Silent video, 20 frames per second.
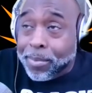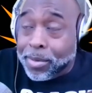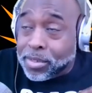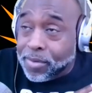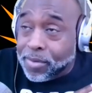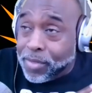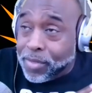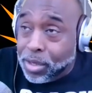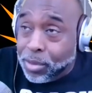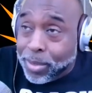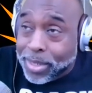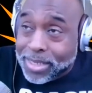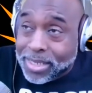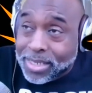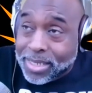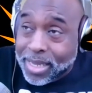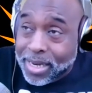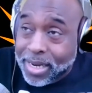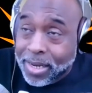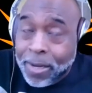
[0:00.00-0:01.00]
members of the US
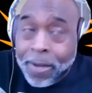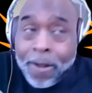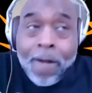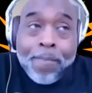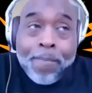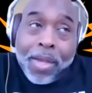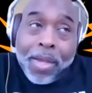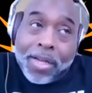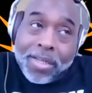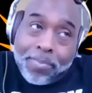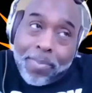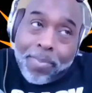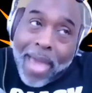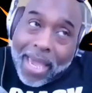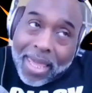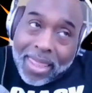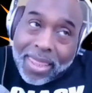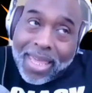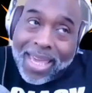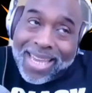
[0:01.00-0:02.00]
Senate, because
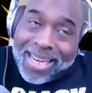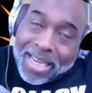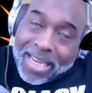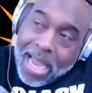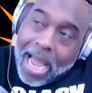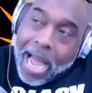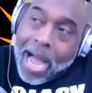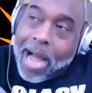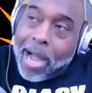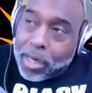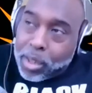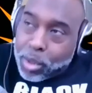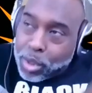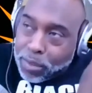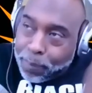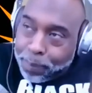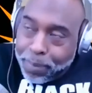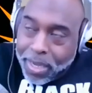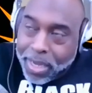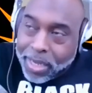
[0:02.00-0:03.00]
back then
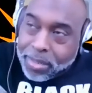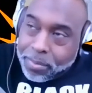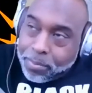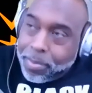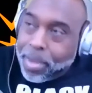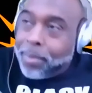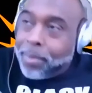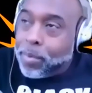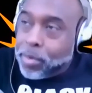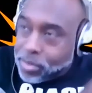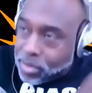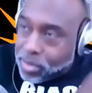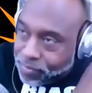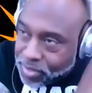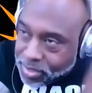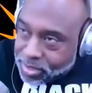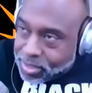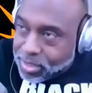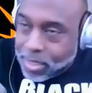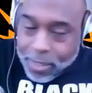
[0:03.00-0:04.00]
Congress picked members
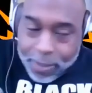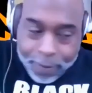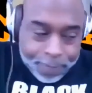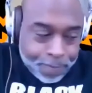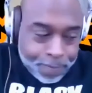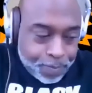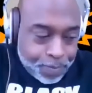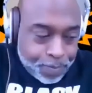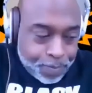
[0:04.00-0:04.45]
of the Senate.